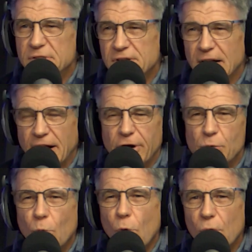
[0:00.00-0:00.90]
was like a
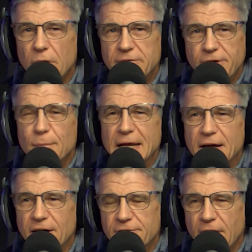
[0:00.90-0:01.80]
reward for
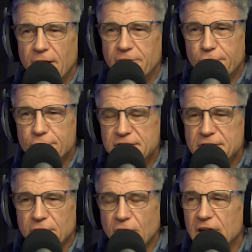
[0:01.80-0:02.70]
me of
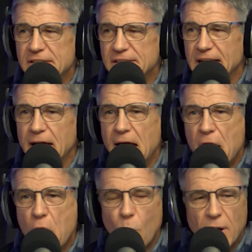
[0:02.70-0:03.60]
crystallizing
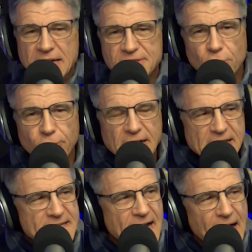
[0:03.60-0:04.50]
what he's already
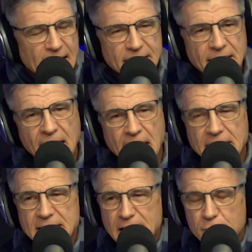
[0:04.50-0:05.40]
done
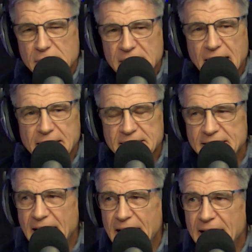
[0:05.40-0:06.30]
to give me the
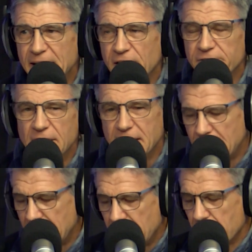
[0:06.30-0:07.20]
understanding of it
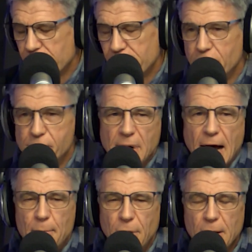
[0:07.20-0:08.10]
through
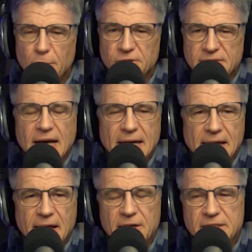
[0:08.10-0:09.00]
a Bible
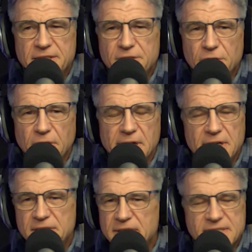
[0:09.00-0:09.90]
study. And I just thought,
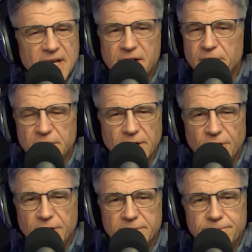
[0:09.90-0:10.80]
you're just so good, Lord.